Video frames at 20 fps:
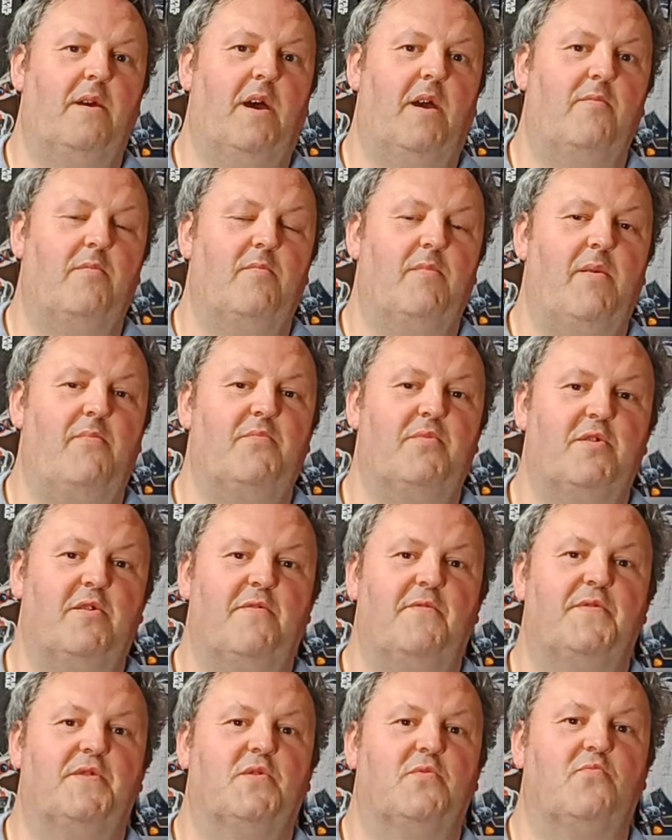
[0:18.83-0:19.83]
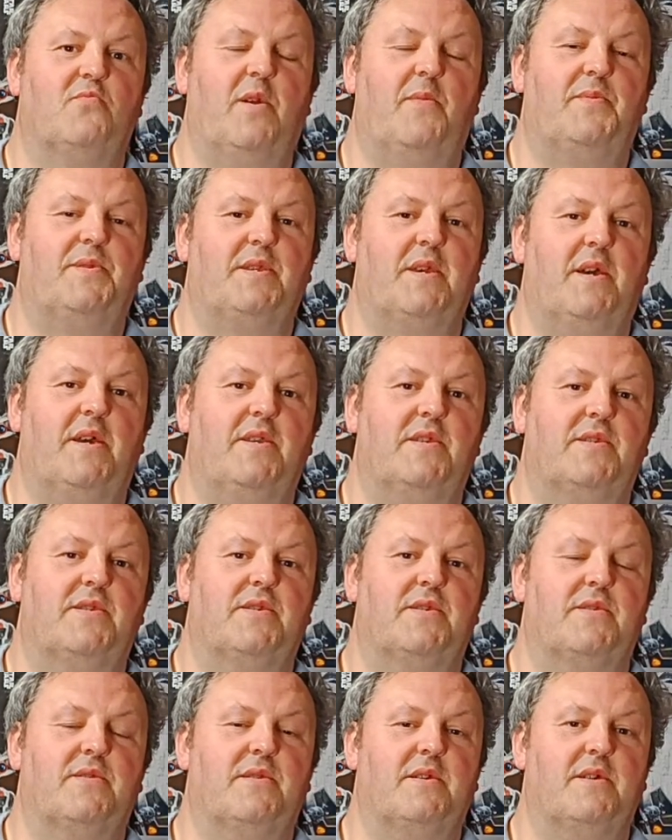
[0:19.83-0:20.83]
a member of some
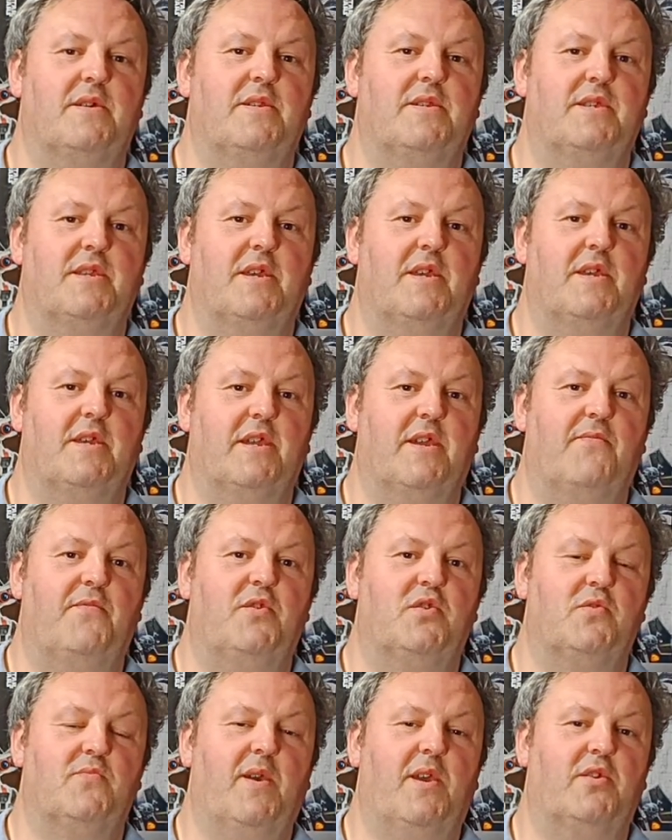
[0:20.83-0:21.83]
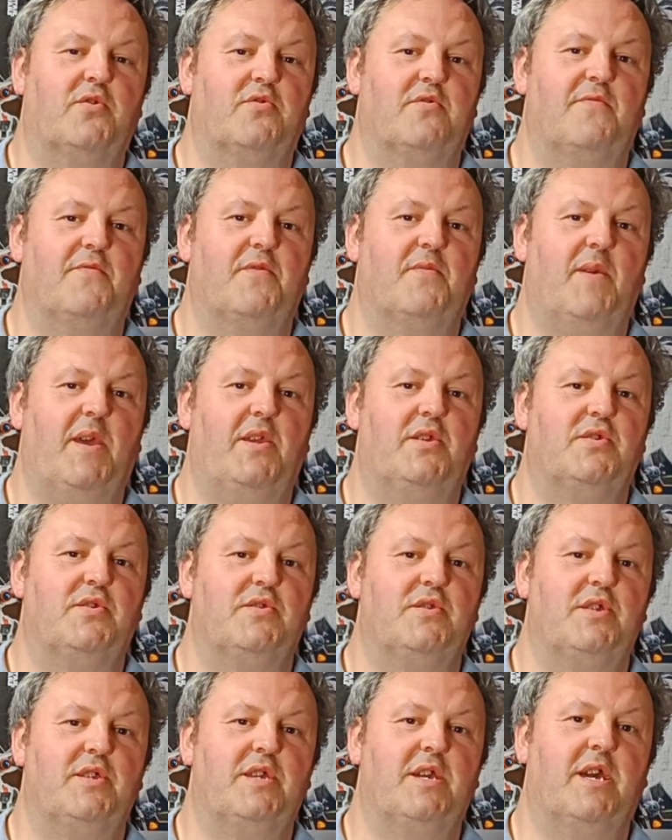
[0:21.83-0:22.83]
websites that give you some extra
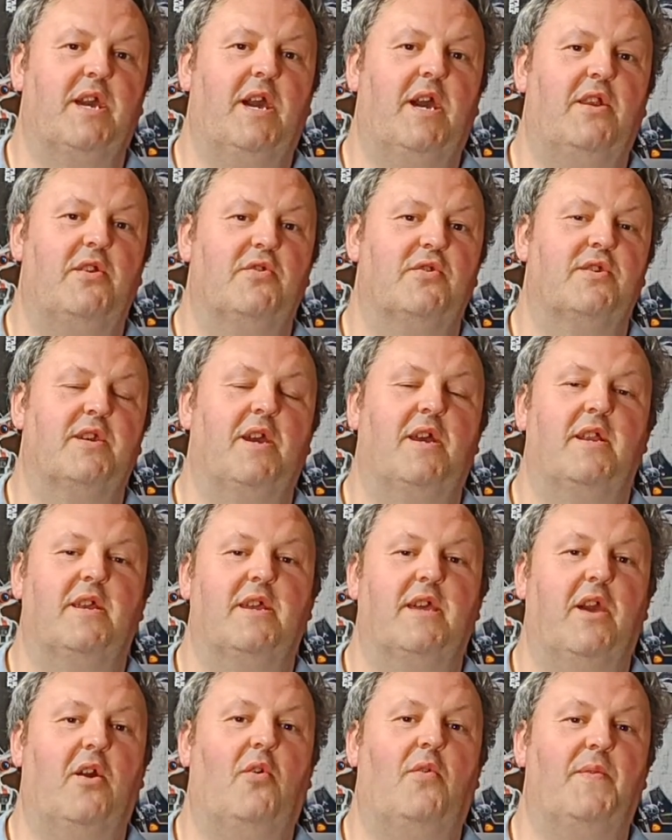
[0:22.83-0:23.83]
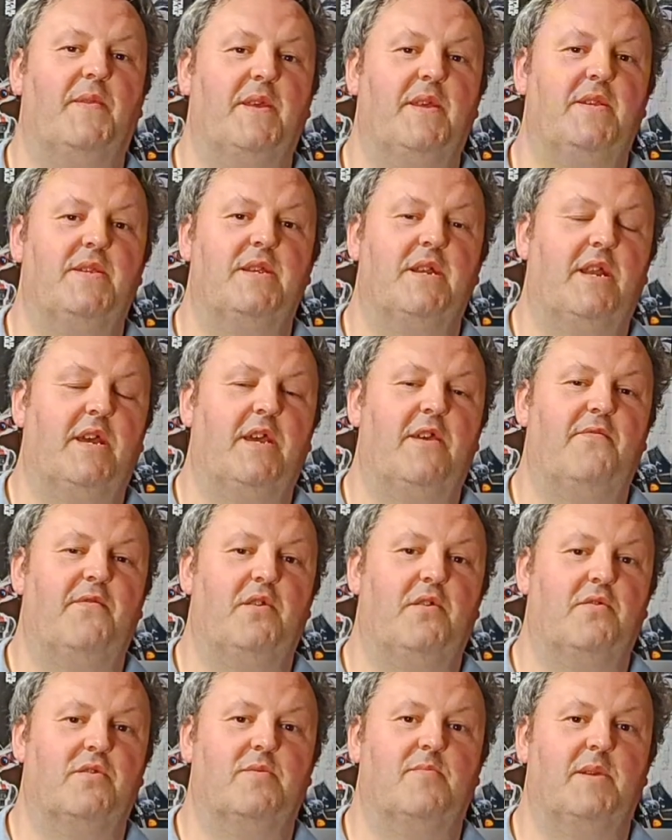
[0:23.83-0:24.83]
information that you can't just kind of get on the internet, if
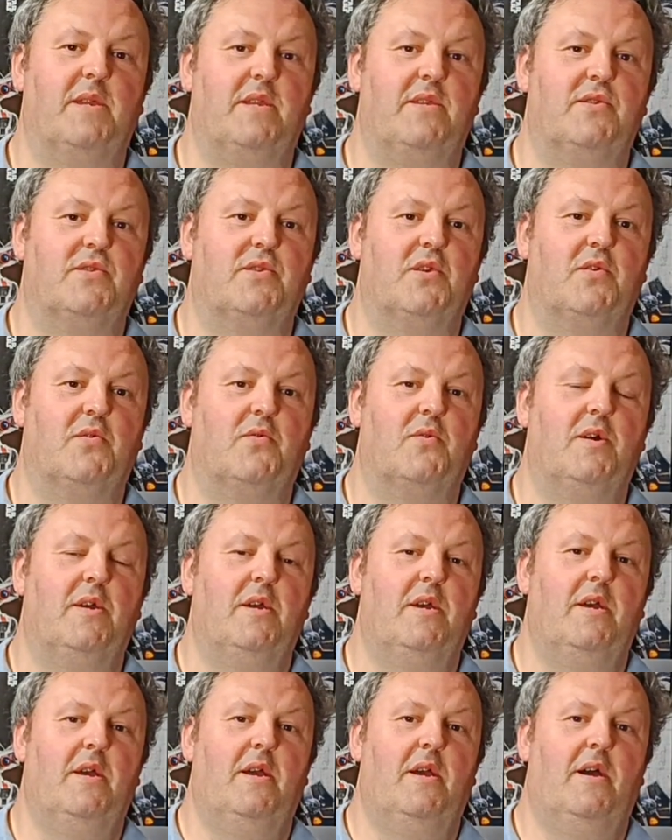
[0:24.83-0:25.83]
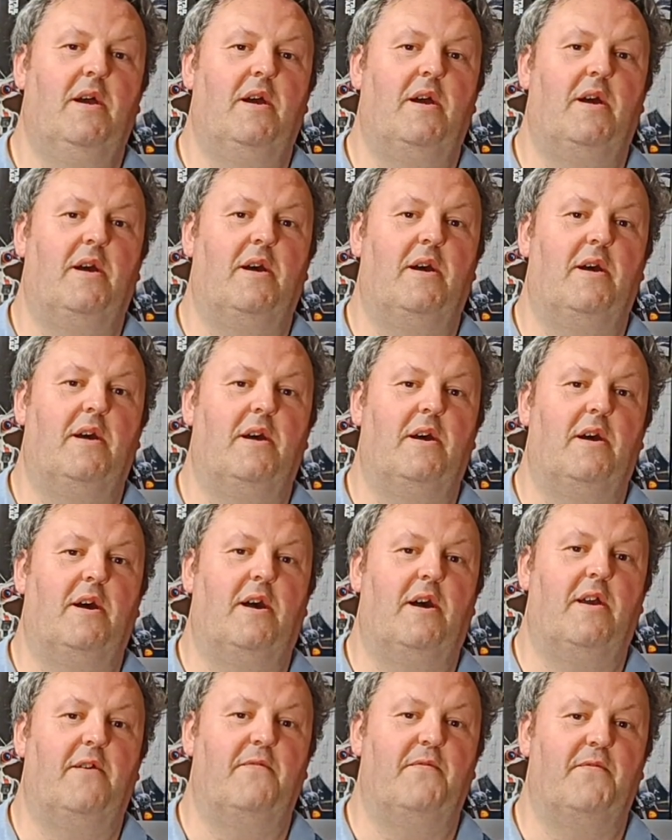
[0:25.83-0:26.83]
you know what I mean. So
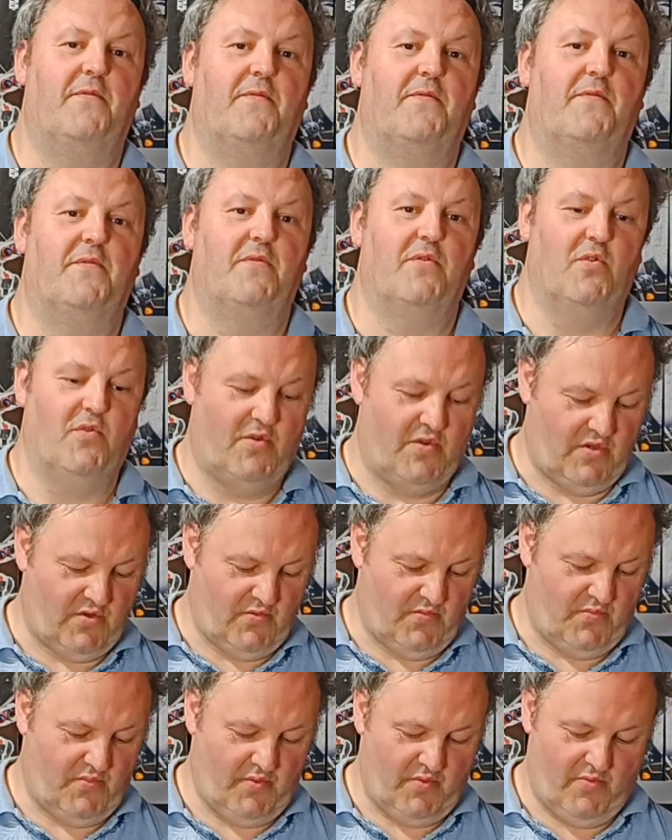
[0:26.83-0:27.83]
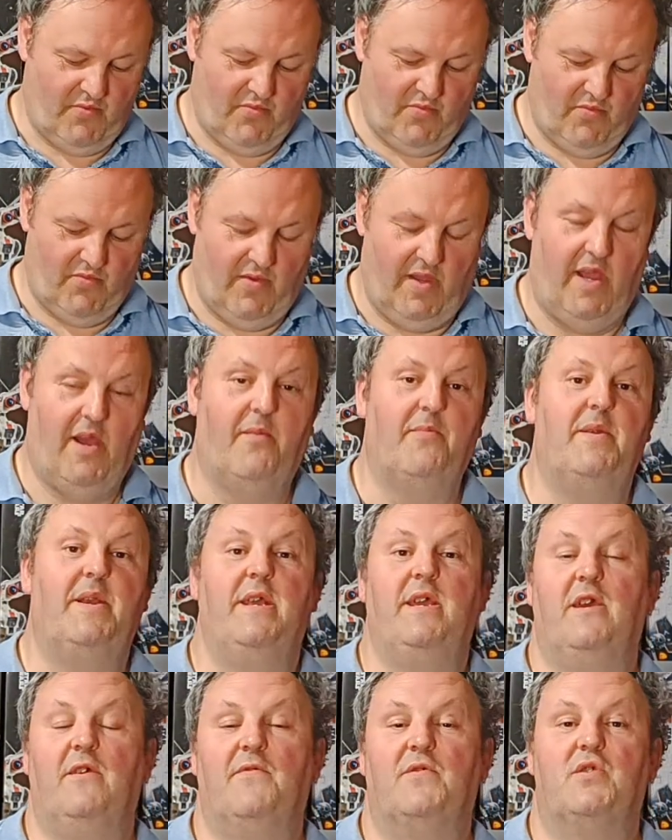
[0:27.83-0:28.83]
I've looked up how
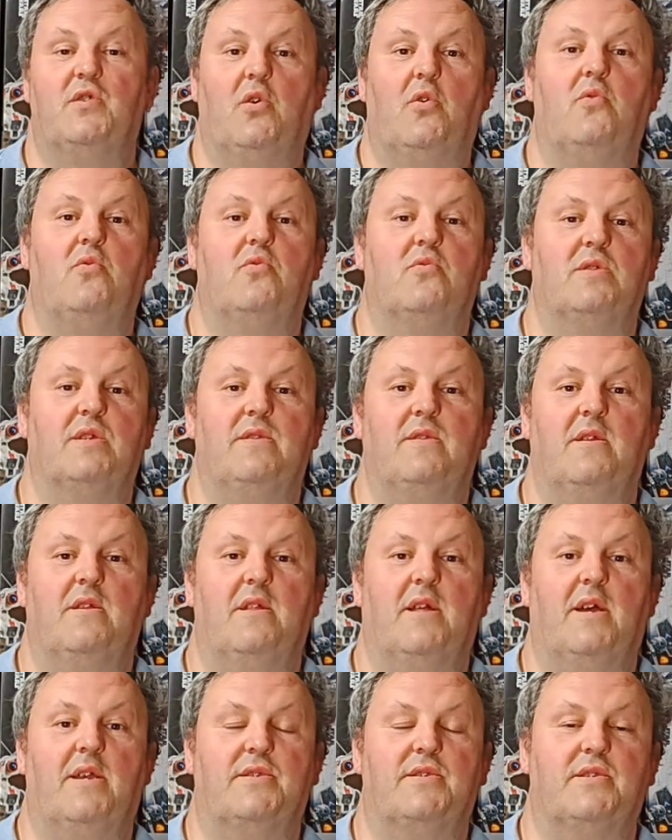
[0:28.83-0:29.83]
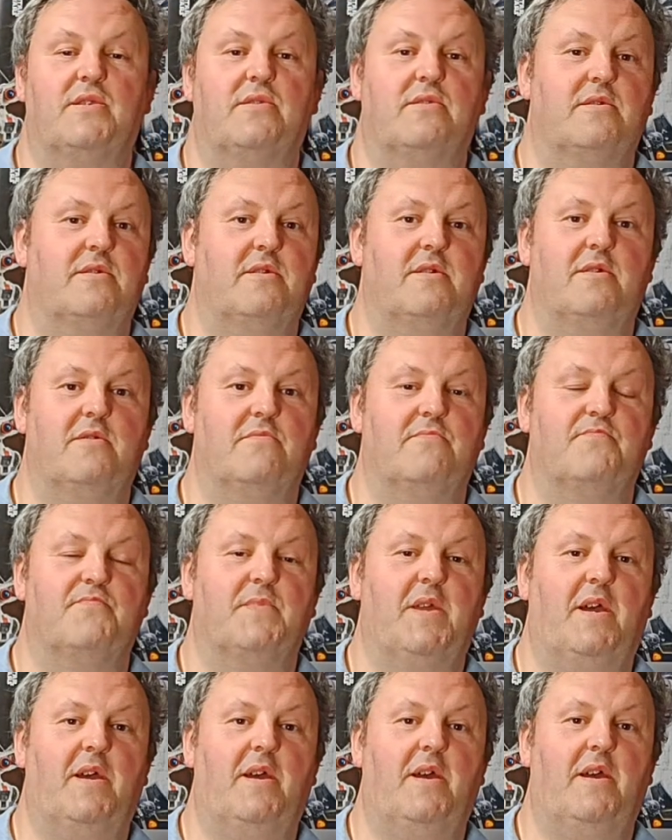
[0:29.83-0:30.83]
many have sold in the last
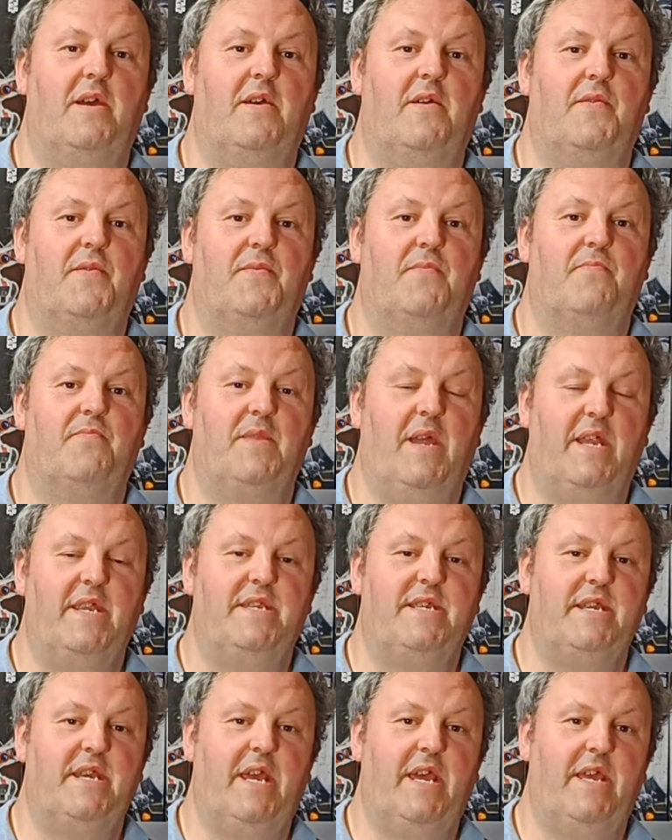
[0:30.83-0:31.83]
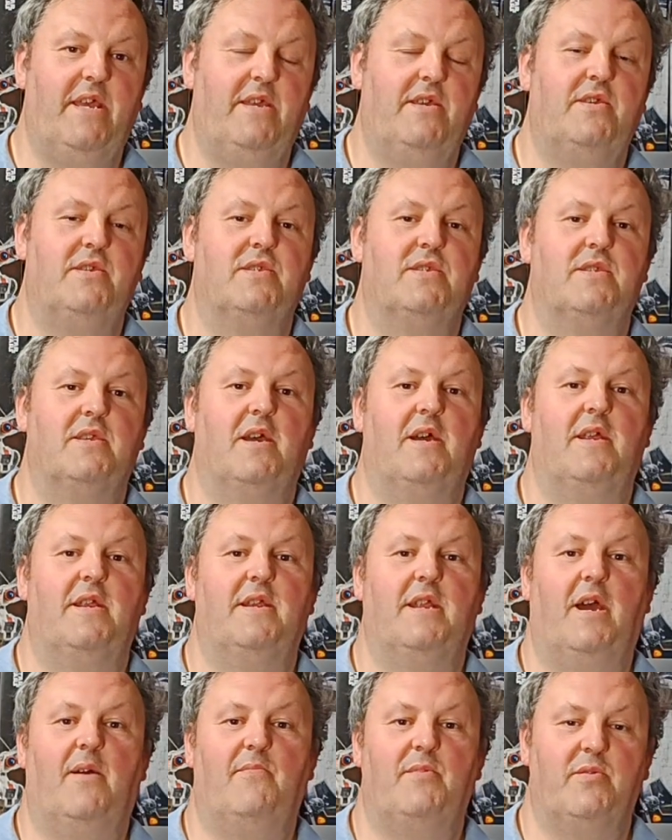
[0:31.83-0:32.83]
90 days
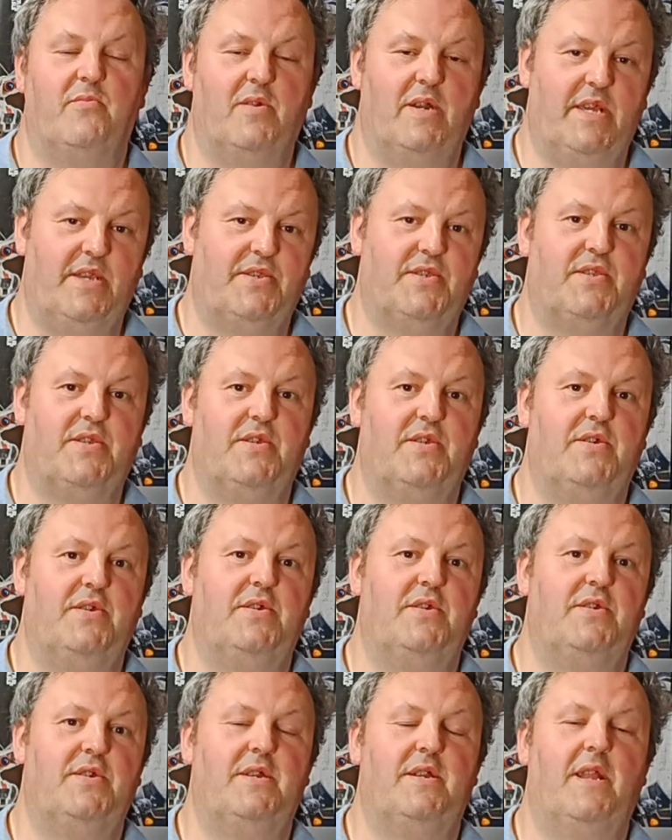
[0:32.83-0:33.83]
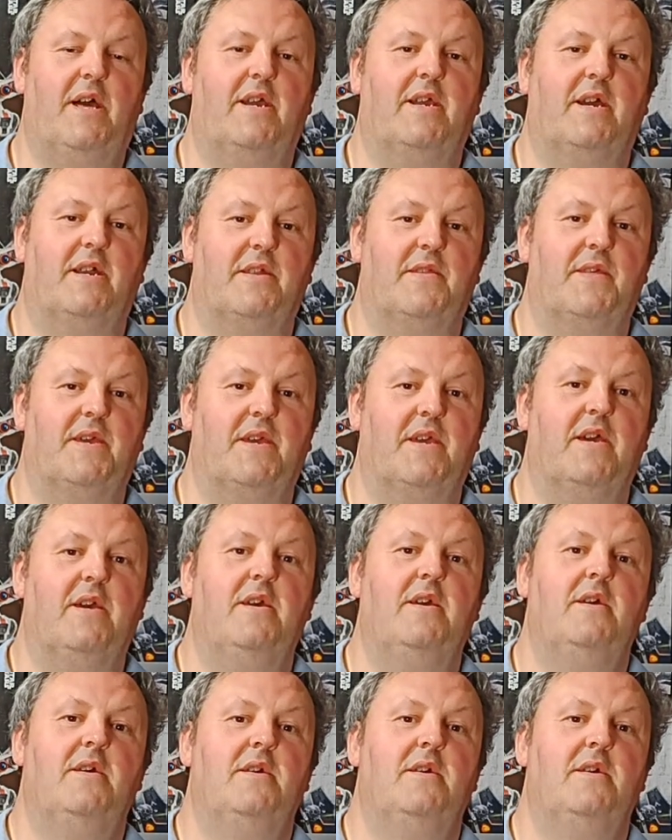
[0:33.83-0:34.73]
and how many were listed and that kind of thing.